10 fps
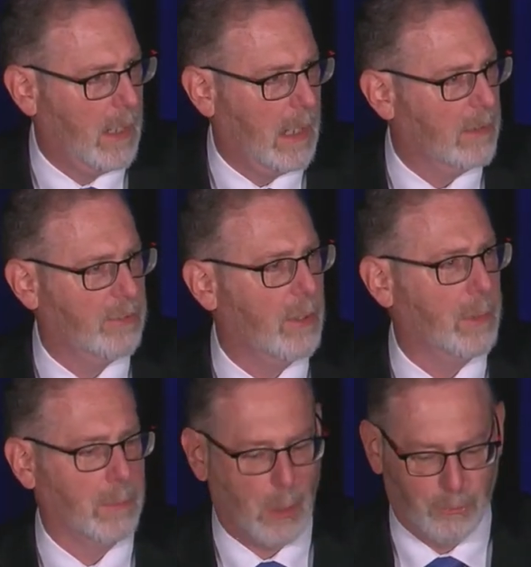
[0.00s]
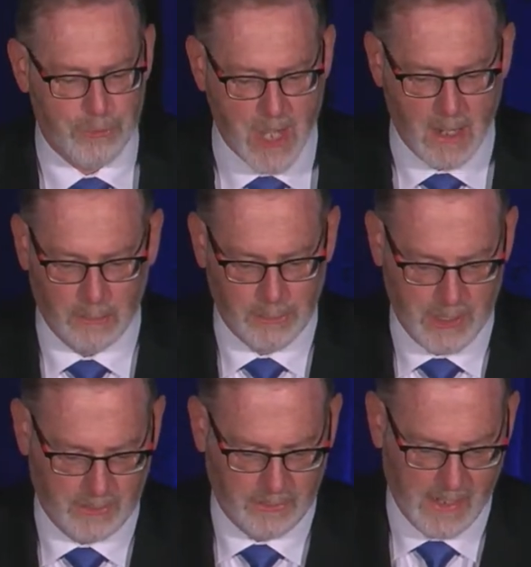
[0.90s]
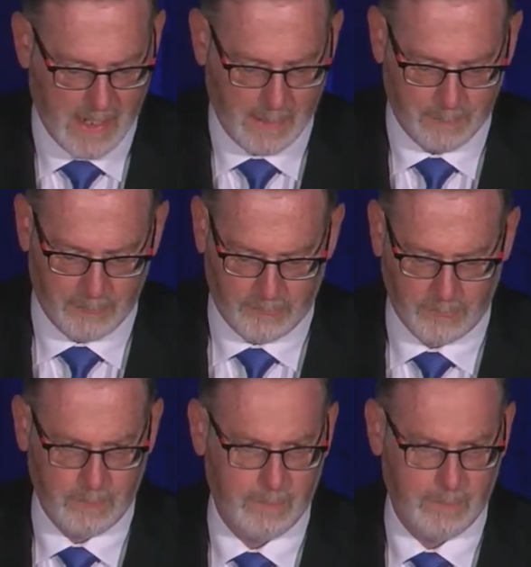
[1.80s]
and some of the most challenging times.